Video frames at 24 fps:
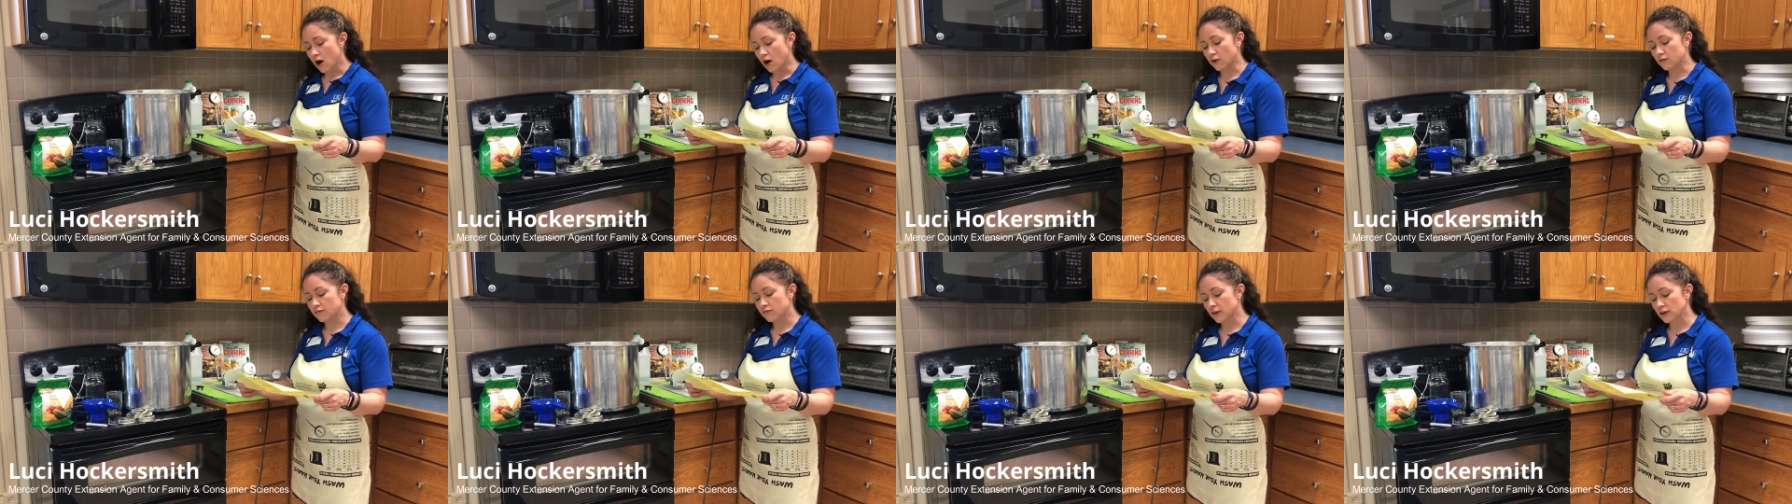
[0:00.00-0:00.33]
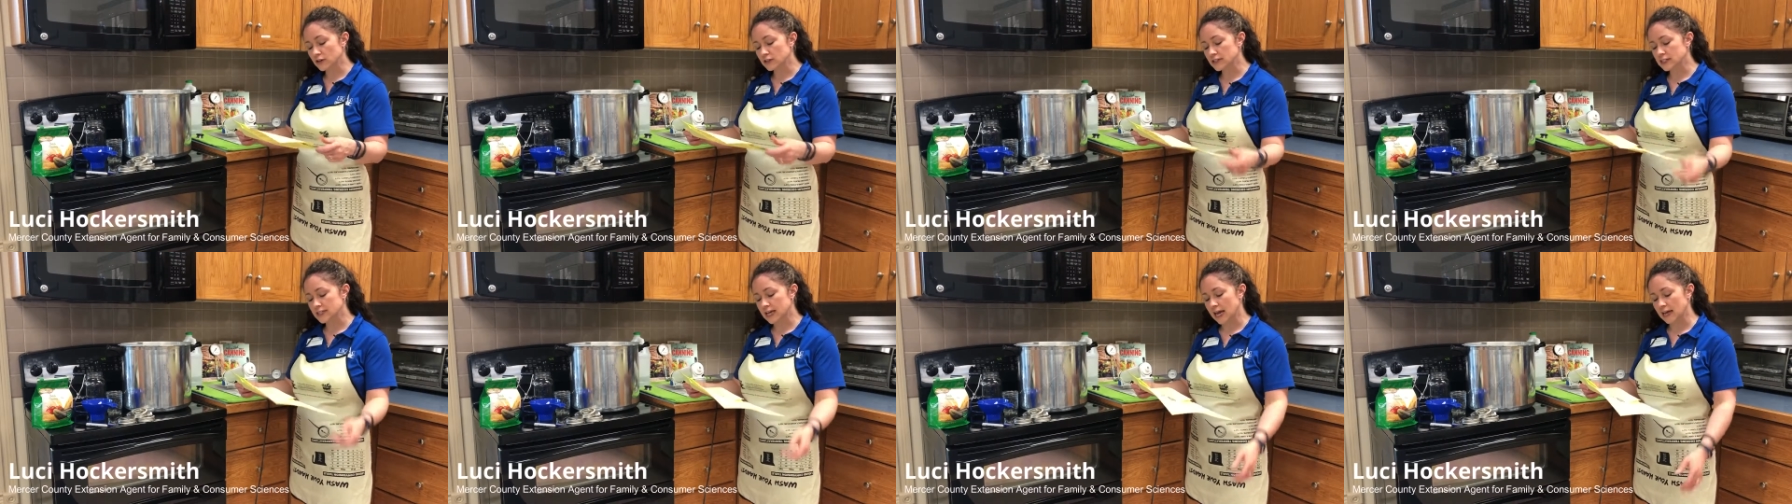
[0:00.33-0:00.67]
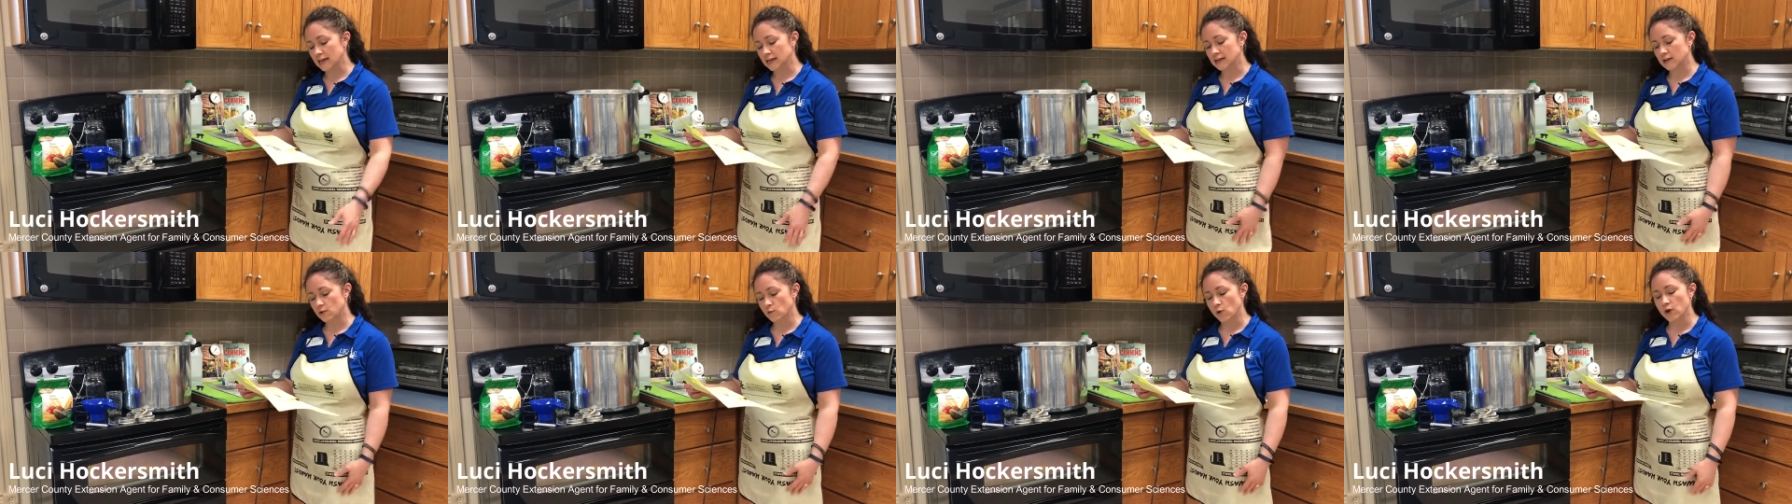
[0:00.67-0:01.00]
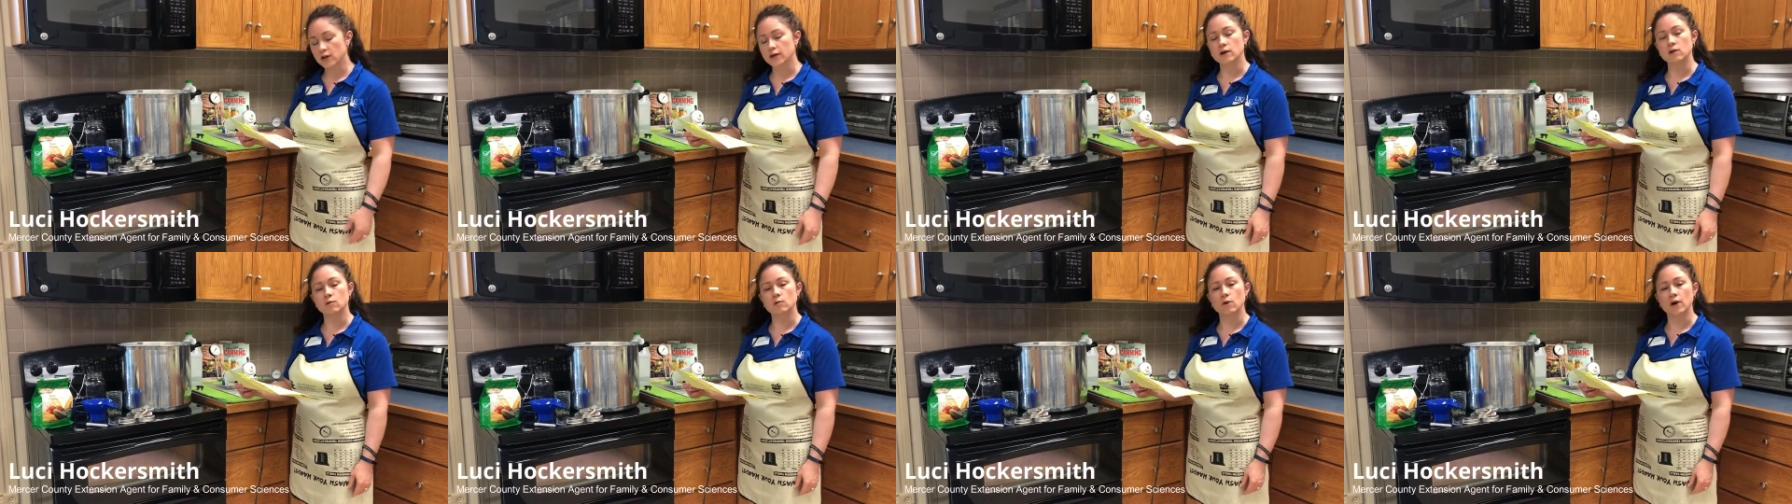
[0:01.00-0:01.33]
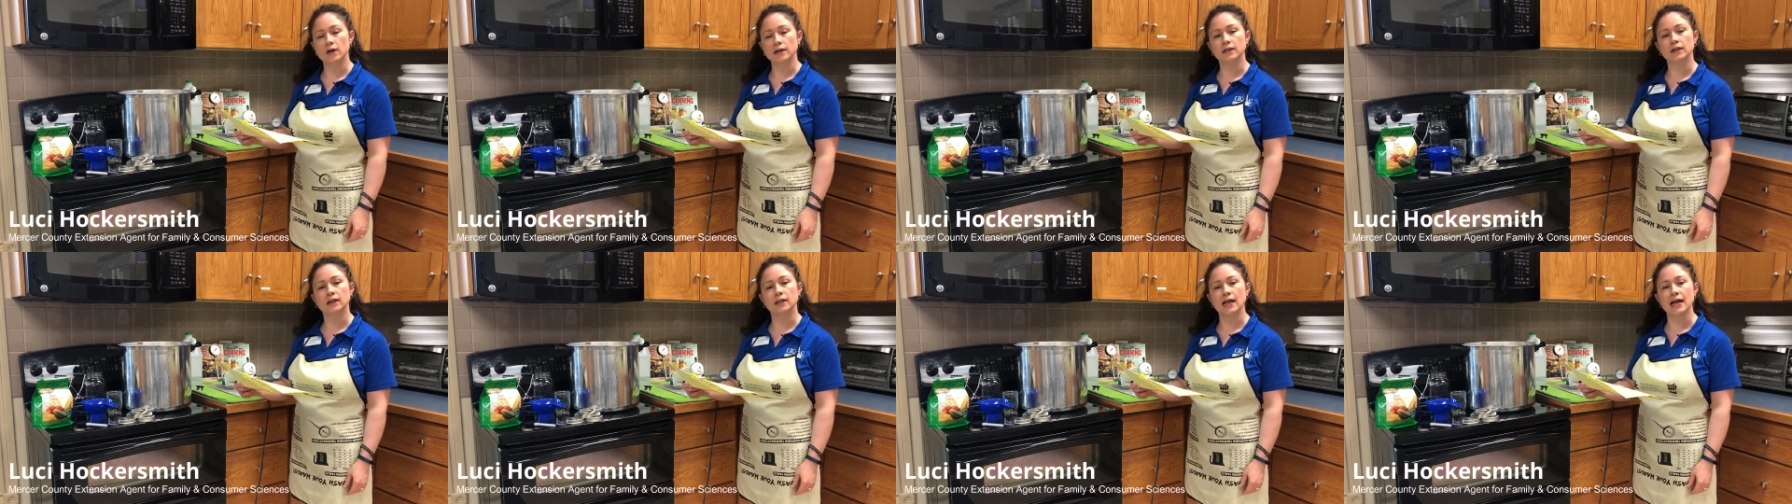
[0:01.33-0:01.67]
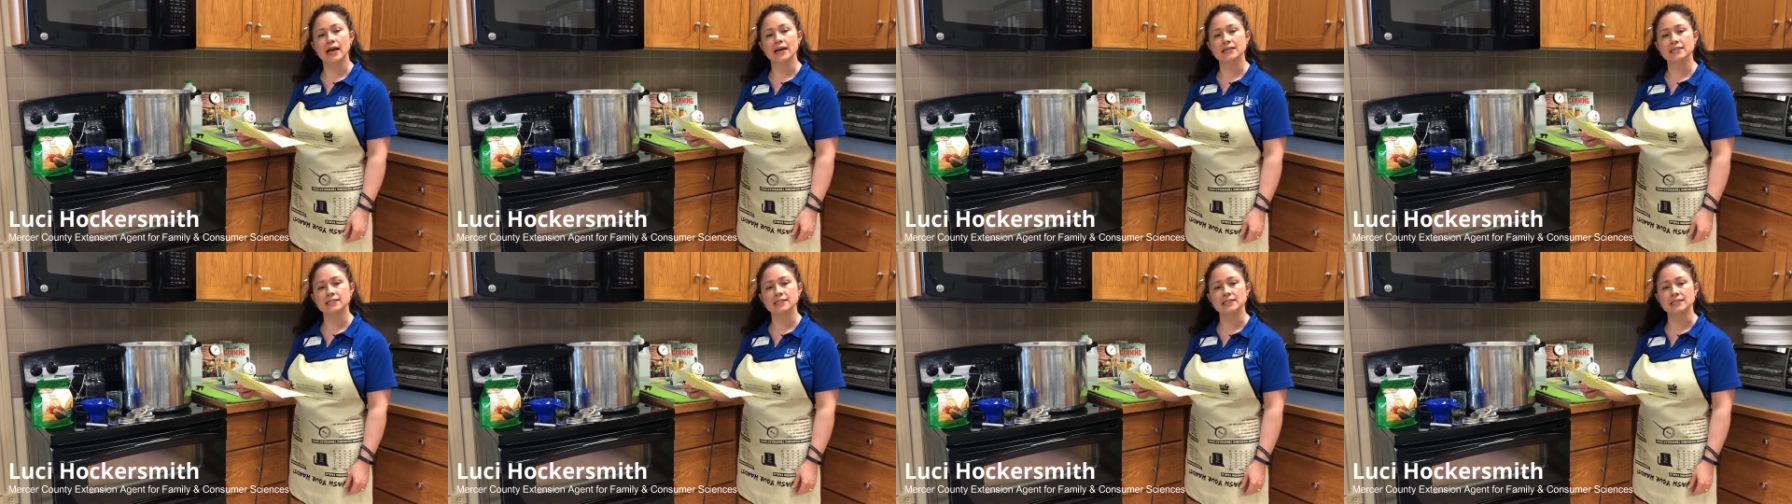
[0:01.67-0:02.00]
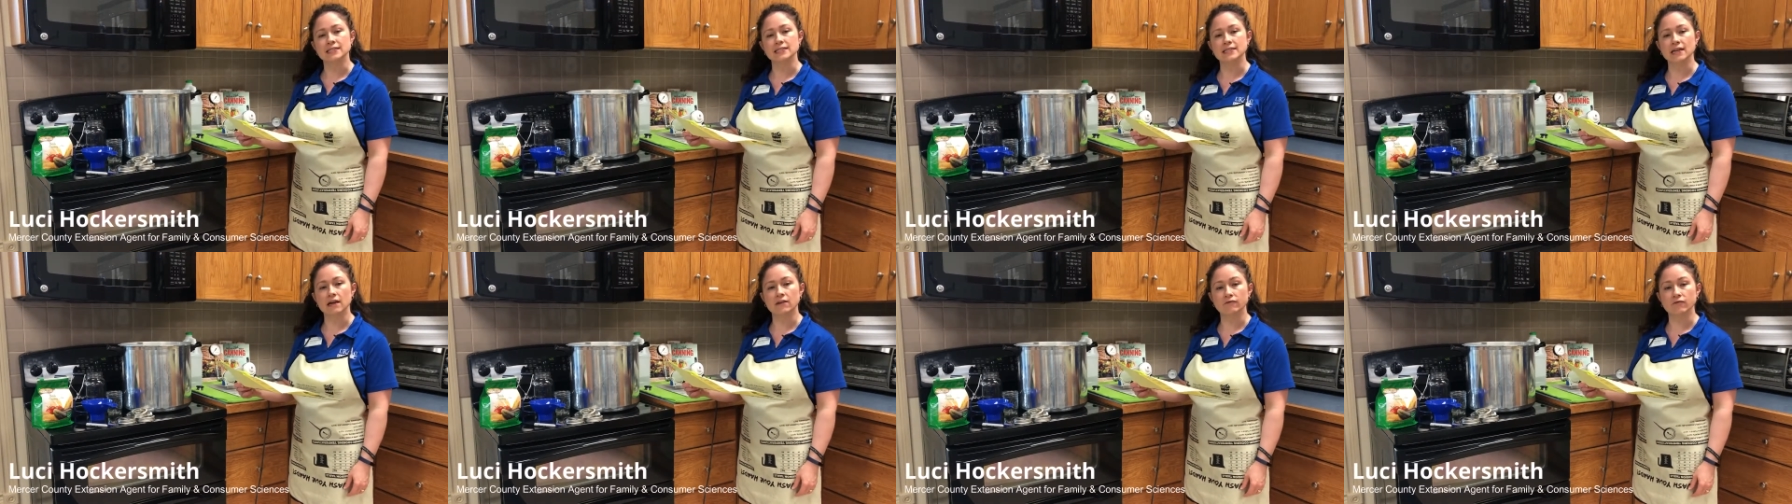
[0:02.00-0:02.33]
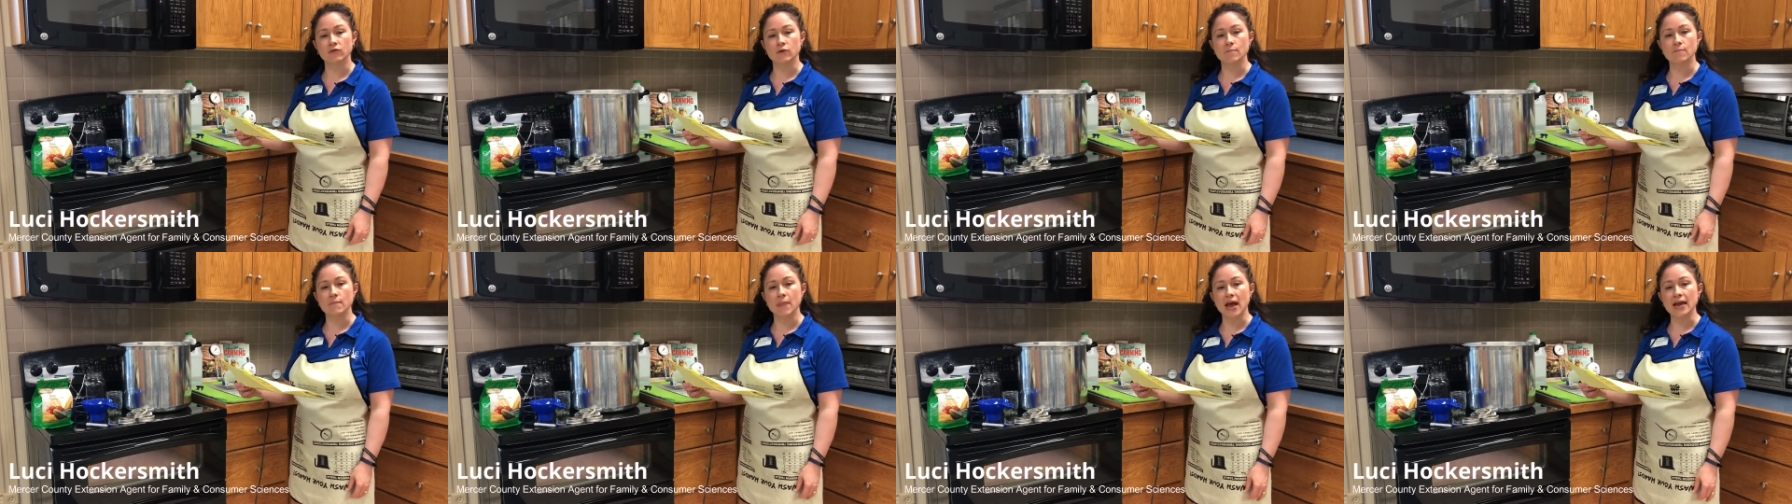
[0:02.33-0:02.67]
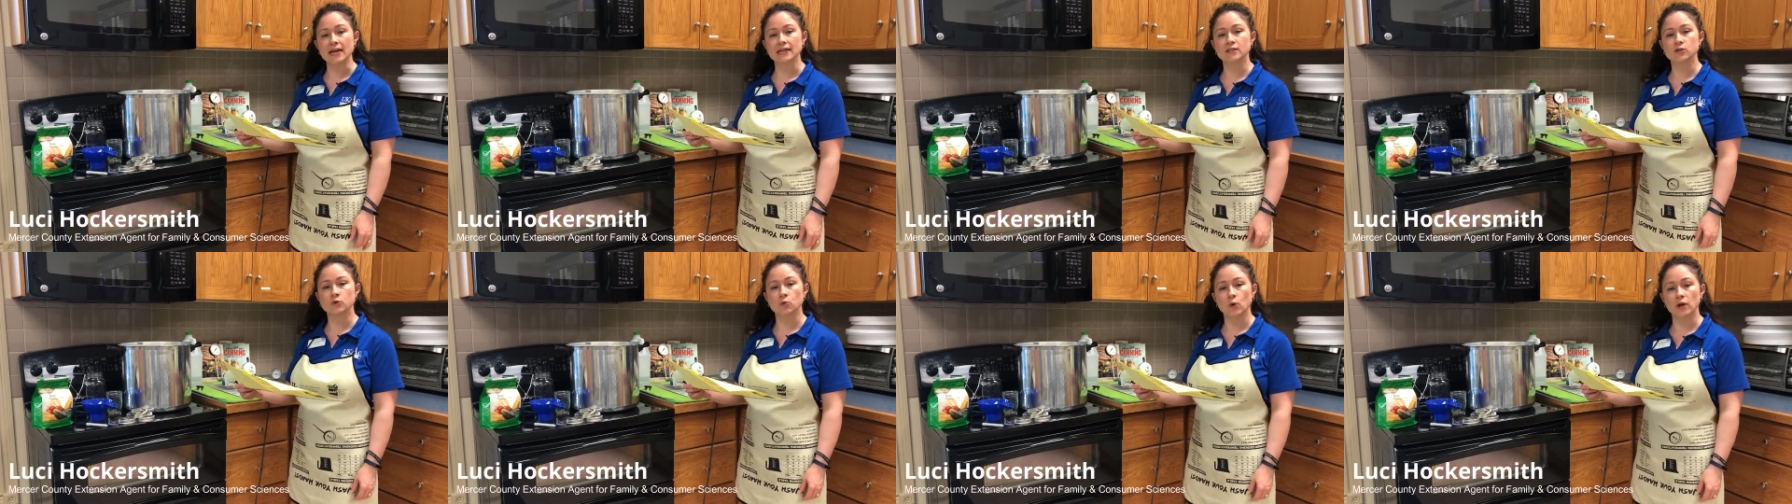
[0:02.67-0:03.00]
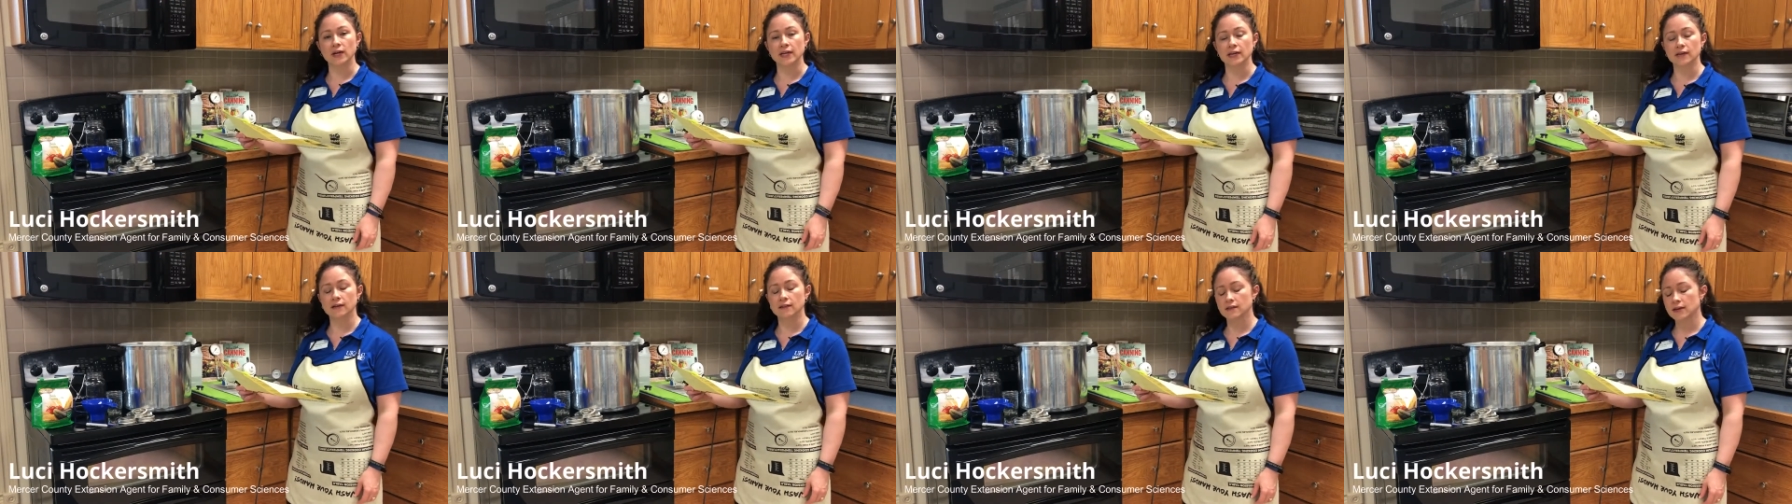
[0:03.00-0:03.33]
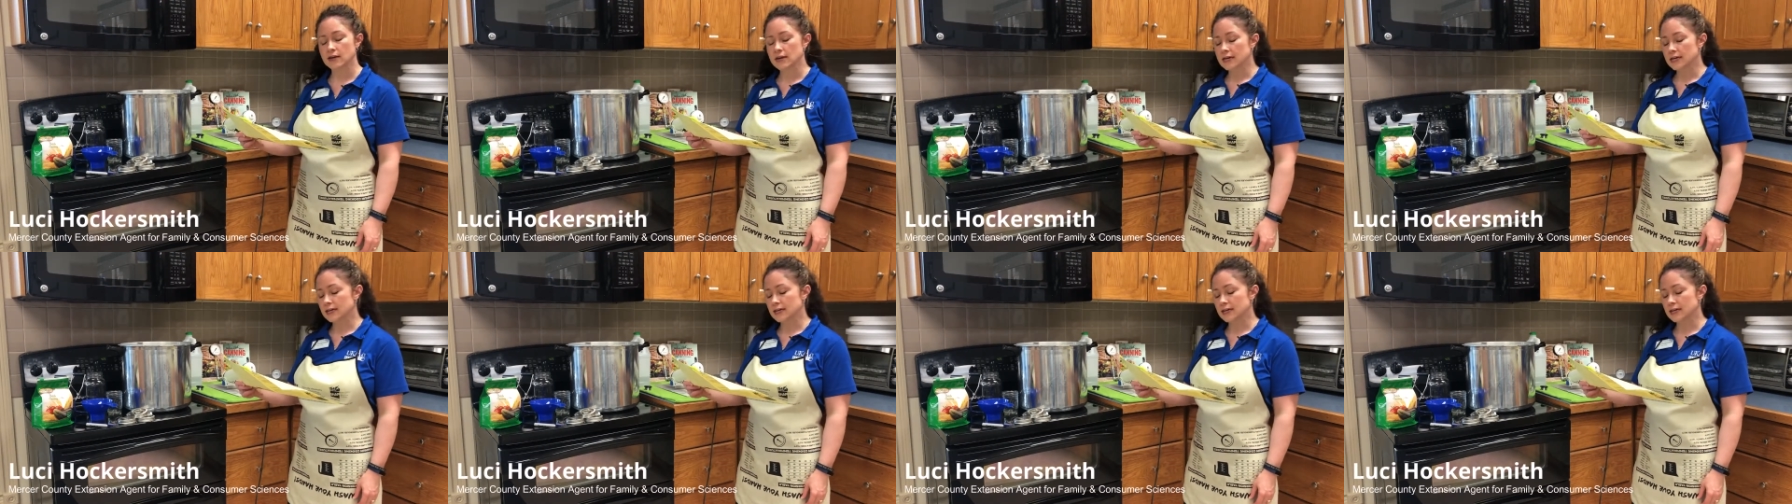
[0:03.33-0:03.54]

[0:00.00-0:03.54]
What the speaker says: Our first Canning 101 class is set for May 20th.